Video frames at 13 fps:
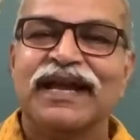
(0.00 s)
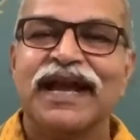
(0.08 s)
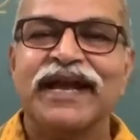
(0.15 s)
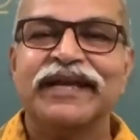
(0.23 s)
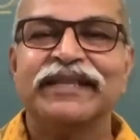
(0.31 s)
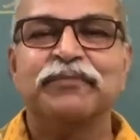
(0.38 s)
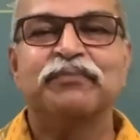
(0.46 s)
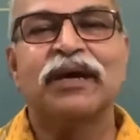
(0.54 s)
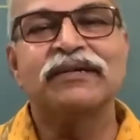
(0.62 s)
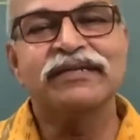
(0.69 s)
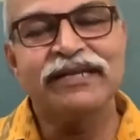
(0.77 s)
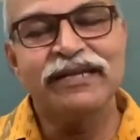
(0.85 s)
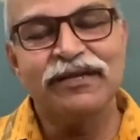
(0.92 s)
and the
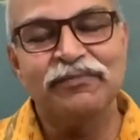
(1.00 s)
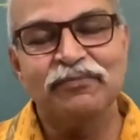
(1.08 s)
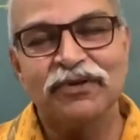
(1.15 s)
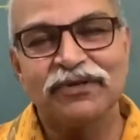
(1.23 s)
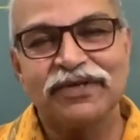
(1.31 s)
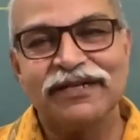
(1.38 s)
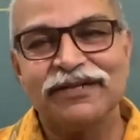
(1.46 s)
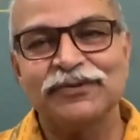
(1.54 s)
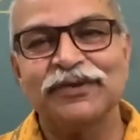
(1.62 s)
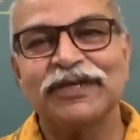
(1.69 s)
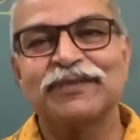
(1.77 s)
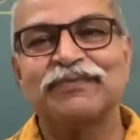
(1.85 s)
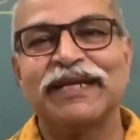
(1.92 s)
particle model
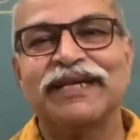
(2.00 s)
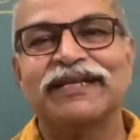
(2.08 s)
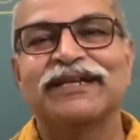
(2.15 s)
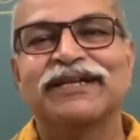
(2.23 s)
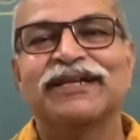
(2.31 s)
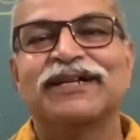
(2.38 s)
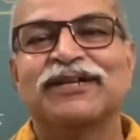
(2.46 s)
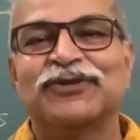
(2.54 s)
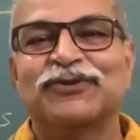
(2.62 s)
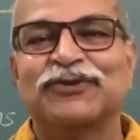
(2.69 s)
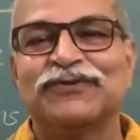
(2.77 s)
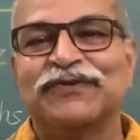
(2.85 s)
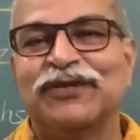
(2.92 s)
to explain
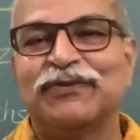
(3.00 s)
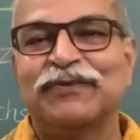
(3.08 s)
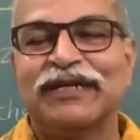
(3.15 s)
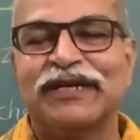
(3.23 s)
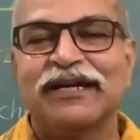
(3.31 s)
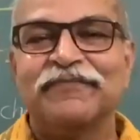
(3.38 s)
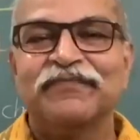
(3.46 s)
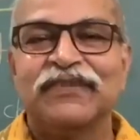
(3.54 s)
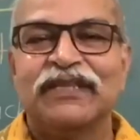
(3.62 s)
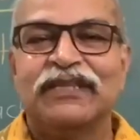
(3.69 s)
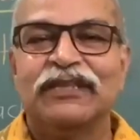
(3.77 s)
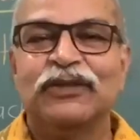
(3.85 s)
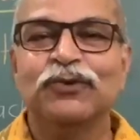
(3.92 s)
those
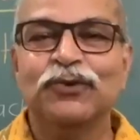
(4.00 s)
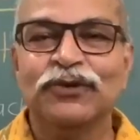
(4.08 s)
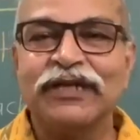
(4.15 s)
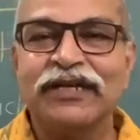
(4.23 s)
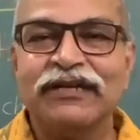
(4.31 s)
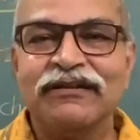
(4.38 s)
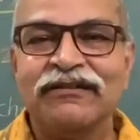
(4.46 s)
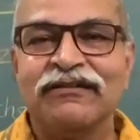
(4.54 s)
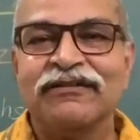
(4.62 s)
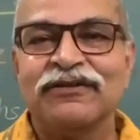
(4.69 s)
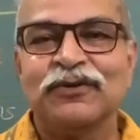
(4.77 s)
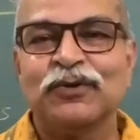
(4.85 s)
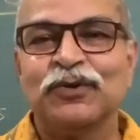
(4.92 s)
phenomena.
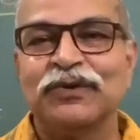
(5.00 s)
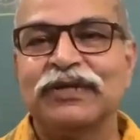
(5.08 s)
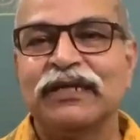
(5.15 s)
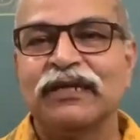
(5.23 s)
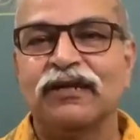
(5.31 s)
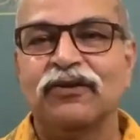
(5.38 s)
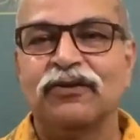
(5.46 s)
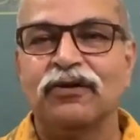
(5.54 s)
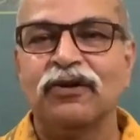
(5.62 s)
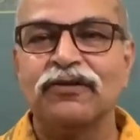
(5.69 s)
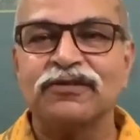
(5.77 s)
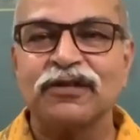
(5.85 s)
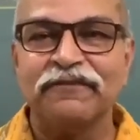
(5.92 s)
Newton, who did
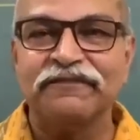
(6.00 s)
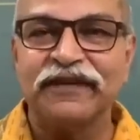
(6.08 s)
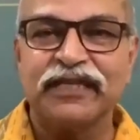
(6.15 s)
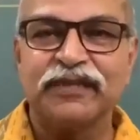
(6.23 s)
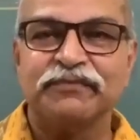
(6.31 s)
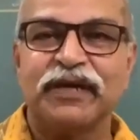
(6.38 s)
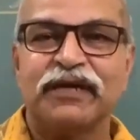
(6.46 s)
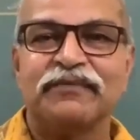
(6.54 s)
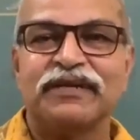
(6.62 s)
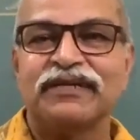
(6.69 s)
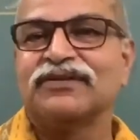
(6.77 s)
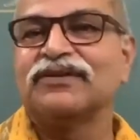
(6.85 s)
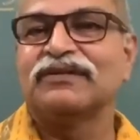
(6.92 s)
lots of
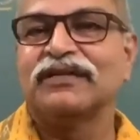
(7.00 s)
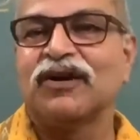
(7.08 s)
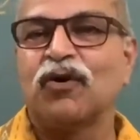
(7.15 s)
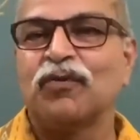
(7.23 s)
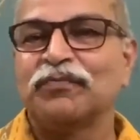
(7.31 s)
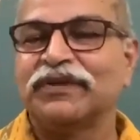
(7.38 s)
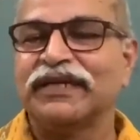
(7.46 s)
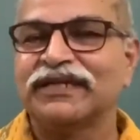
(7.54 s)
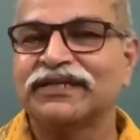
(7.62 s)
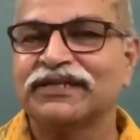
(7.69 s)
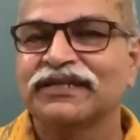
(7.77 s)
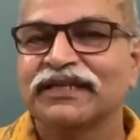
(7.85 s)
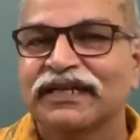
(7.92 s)
experiments on
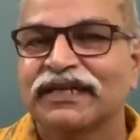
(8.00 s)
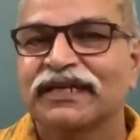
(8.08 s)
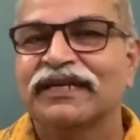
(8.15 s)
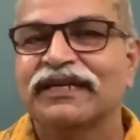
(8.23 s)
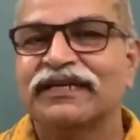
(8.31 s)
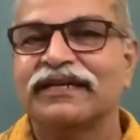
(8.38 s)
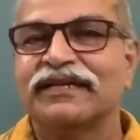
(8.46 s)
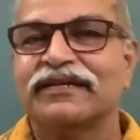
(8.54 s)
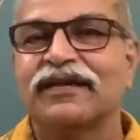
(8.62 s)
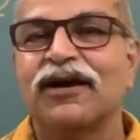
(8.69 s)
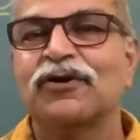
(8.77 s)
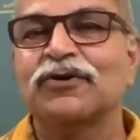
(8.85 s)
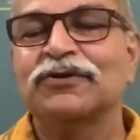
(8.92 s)
optics in his
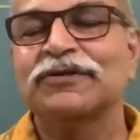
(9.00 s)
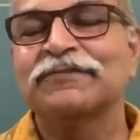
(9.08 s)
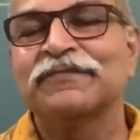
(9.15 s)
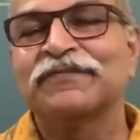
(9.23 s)
house,